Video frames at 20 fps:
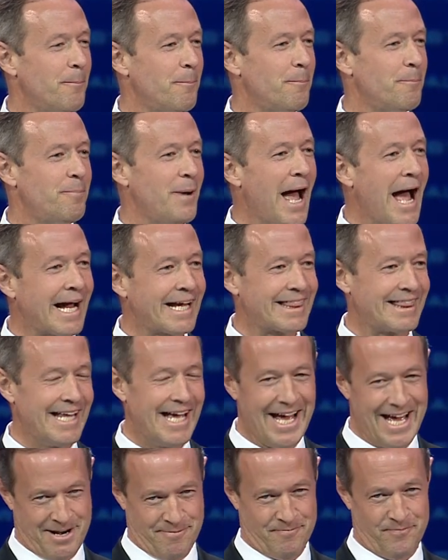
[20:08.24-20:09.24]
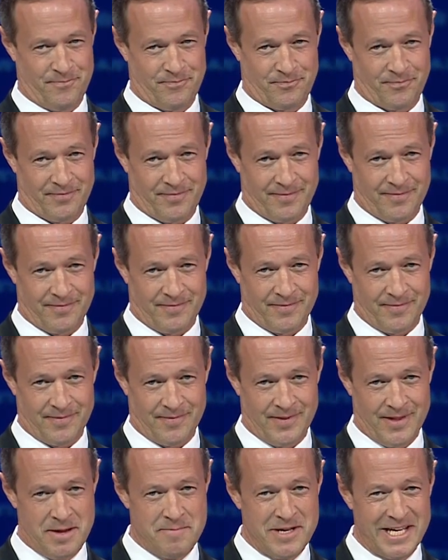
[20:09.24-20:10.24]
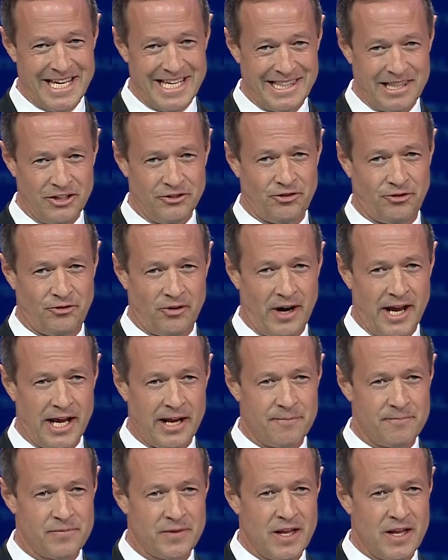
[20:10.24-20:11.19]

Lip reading: Back then, let me get this straight.